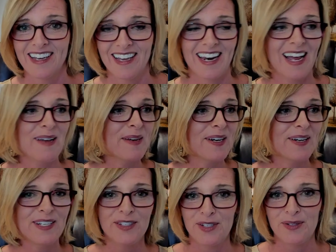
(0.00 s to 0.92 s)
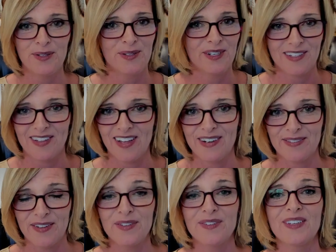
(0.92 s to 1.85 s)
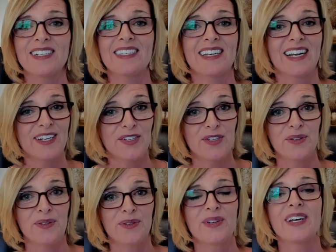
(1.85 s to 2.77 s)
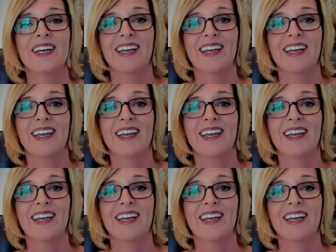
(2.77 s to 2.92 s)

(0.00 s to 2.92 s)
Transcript: And I married a dude who does a lot of other things that I knew.